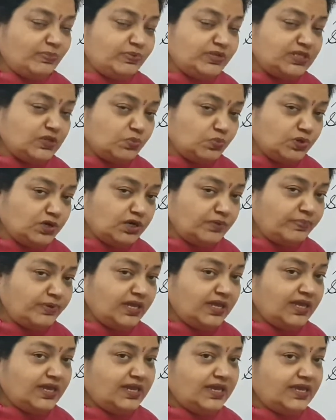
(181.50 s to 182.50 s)
will be the
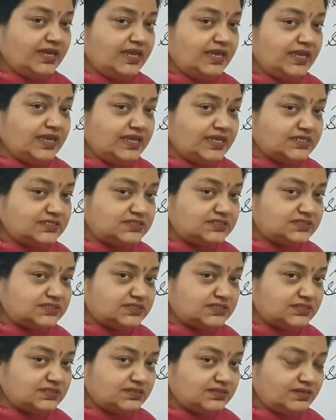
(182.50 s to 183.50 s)
verb?
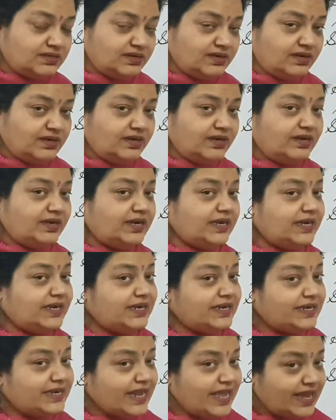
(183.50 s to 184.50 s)
Is
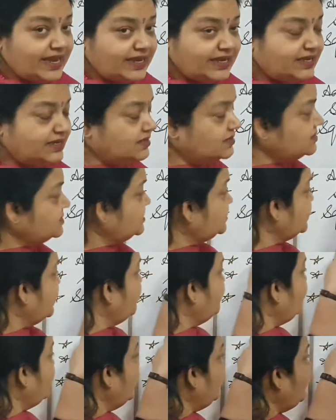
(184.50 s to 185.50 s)
taken.
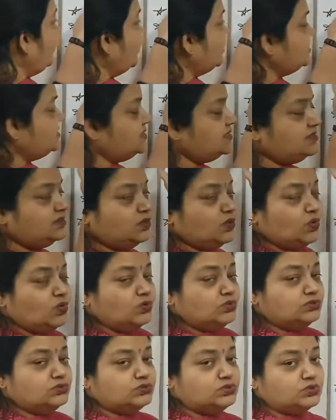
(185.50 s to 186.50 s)
Simple present
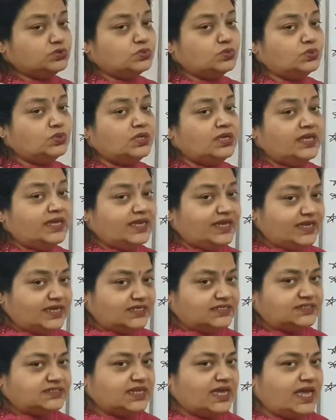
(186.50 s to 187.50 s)
goes to
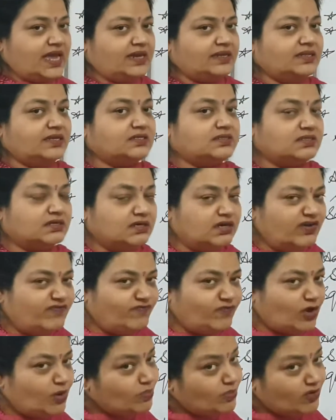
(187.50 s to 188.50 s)
is and the
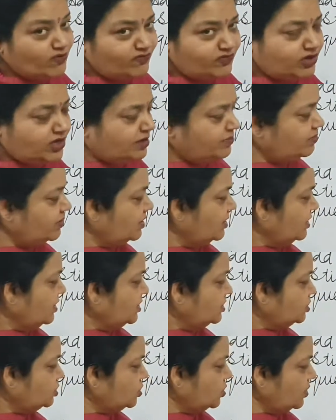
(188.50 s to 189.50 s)
third form of verb.
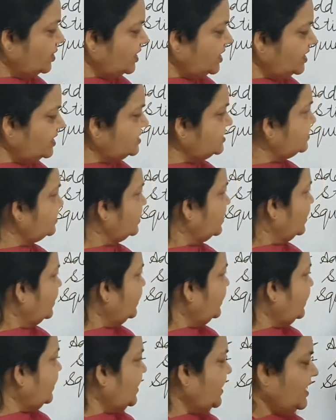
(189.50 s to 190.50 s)
So is
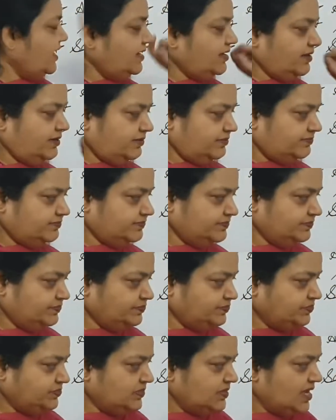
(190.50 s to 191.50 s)
taken.
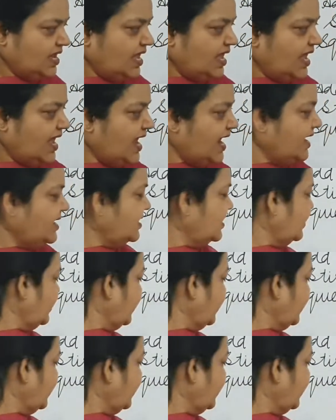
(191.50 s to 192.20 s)
And